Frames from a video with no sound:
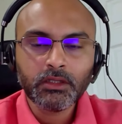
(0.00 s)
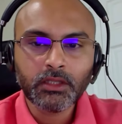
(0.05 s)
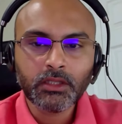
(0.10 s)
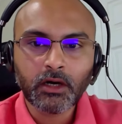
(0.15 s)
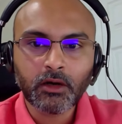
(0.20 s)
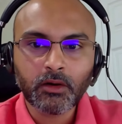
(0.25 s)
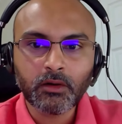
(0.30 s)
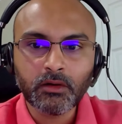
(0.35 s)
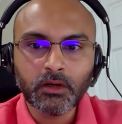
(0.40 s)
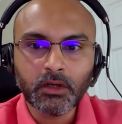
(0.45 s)

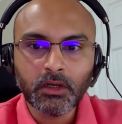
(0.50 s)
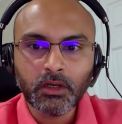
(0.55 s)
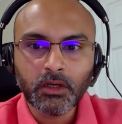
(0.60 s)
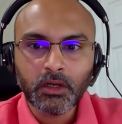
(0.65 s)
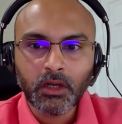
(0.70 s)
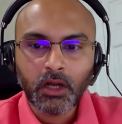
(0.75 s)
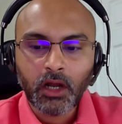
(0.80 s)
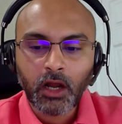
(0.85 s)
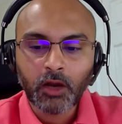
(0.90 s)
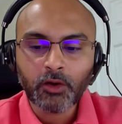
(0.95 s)
Now,
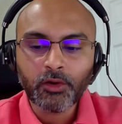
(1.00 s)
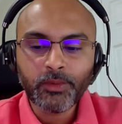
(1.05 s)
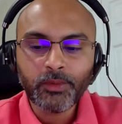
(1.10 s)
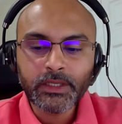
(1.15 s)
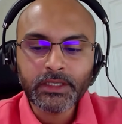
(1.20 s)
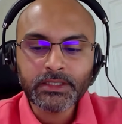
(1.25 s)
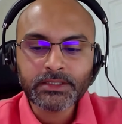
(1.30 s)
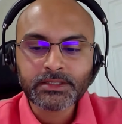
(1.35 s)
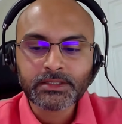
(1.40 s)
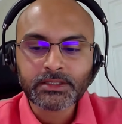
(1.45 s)
how do
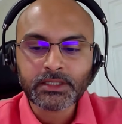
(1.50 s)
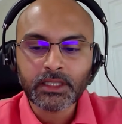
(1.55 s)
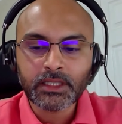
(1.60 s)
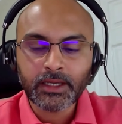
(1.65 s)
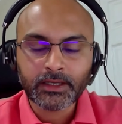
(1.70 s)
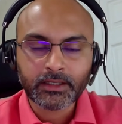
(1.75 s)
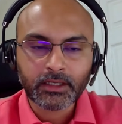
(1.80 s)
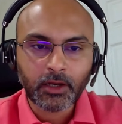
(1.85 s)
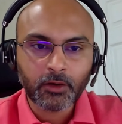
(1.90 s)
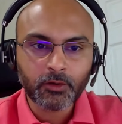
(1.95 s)

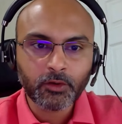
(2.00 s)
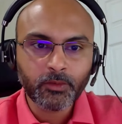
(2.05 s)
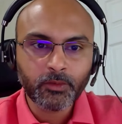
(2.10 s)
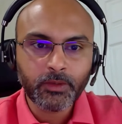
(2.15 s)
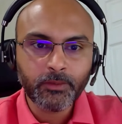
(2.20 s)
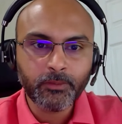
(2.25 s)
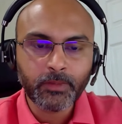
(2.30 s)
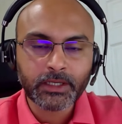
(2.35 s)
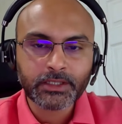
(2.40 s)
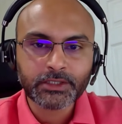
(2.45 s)

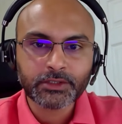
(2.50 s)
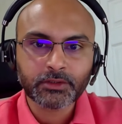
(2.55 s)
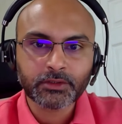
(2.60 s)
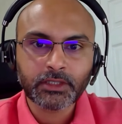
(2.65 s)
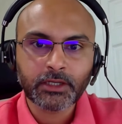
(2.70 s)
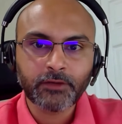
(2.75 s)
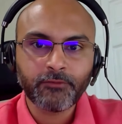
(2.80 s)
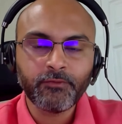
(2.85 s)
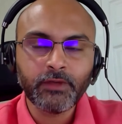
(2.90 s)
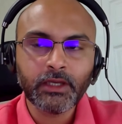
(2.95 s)
we make sure
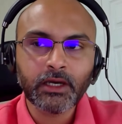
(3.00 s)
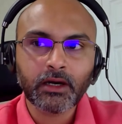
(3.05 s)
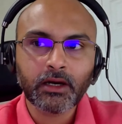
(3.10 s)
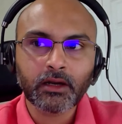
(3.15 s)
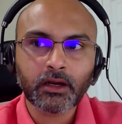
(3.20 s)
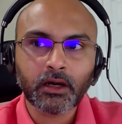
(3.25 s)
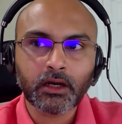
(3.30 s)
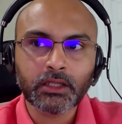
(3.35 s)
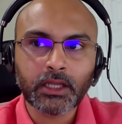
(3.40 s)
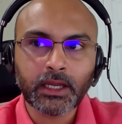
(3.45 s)
that we
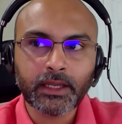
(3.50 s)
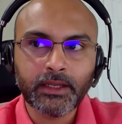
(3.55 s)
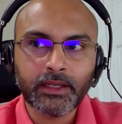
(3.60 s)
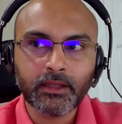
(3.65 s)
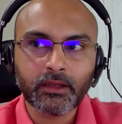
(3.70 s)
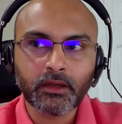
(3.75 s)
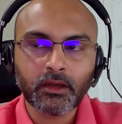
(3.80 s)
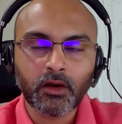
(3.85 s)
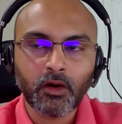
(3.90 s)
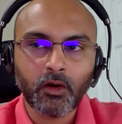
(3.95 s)
are
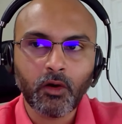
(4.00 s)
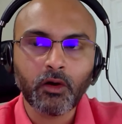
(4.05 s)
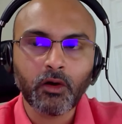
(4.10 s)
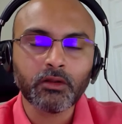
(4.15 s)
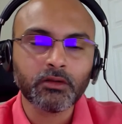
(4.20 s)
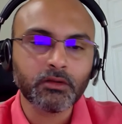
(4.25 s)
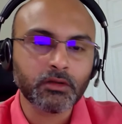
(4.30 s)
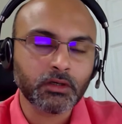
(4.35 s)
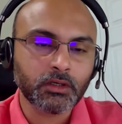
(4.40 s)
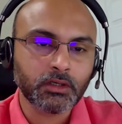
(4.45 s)
aligning
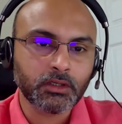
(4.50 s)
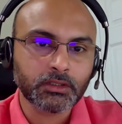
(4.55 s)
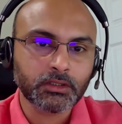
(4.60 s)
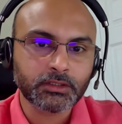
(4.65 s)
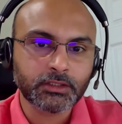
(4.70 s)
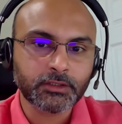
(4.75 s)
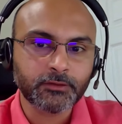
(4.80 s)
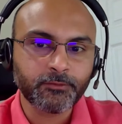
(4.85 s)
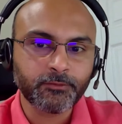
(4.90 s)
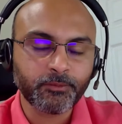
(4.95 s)
all
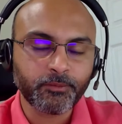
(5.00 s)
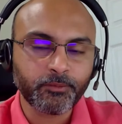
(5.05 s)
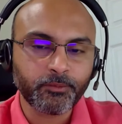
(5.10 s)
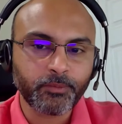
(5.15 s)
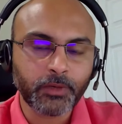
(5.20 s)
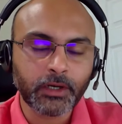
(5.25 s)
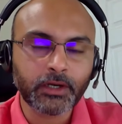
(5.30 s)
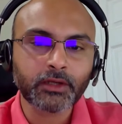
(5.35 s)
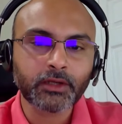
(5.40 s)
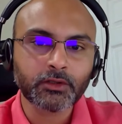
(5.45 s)
the
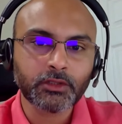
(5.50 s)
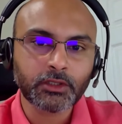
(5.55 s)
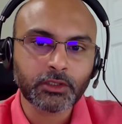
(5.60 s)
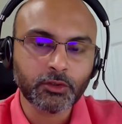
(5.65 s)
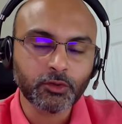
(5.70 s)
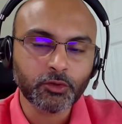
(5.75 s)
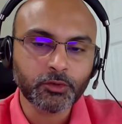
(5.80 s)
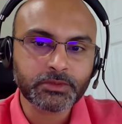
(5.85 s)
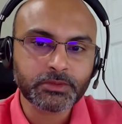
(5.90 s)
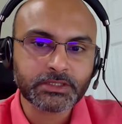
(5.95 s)
particular
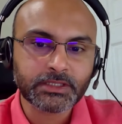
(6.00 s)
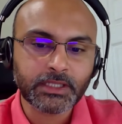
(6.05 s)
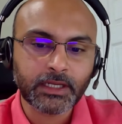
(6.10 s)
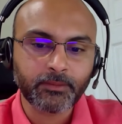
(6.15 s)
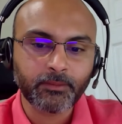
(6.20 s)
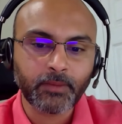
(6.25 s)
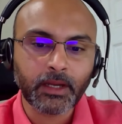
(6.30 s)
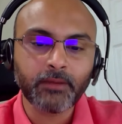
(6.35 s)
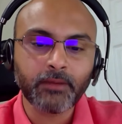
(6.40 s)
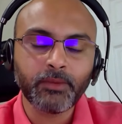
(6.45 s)
loops
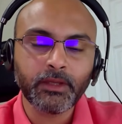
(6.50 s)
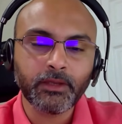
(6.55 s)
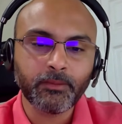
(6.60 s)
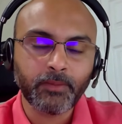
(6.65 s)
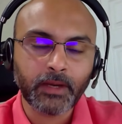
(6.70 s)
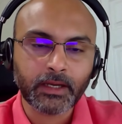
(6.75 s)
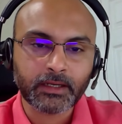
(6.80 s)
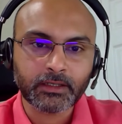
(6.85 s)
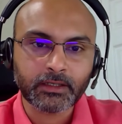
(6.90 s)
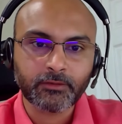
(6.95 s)
that might be
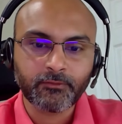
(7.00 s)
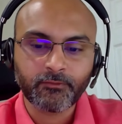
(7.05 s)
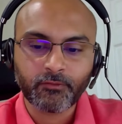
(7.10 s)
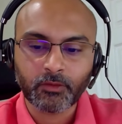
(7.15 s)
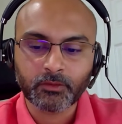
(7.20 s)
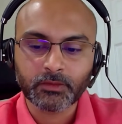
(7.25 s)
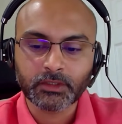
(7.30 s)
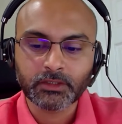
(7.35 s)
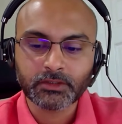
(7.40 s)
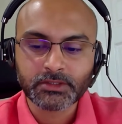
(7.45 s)
impacted
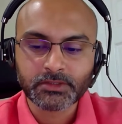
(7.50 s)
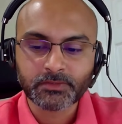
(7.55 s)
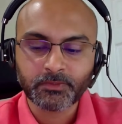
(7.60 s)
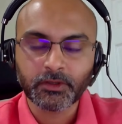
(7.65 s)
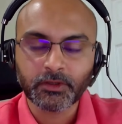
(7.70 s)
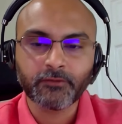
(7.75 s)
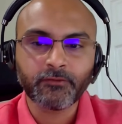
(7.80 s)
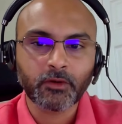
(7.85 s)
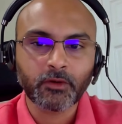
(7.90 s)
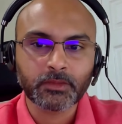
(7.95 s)
from the
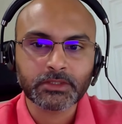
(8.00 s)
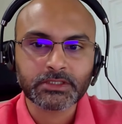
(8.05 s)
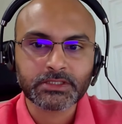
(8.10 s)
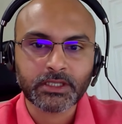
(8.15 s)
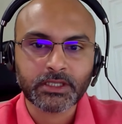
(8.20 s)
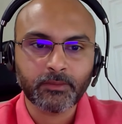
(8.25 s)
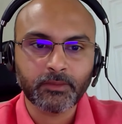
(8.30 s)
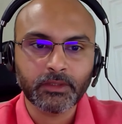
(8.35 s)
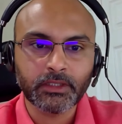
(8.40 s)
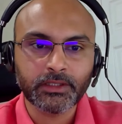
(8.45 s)
performance
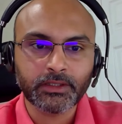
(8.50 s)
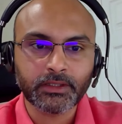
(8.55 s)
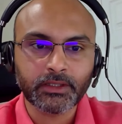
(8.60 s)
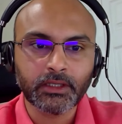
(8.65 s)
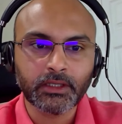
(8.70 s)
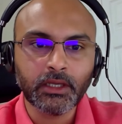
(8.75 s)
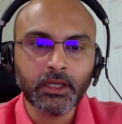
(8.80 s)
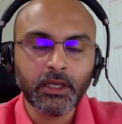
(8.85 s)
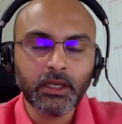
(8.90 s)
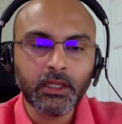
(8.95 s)
stability?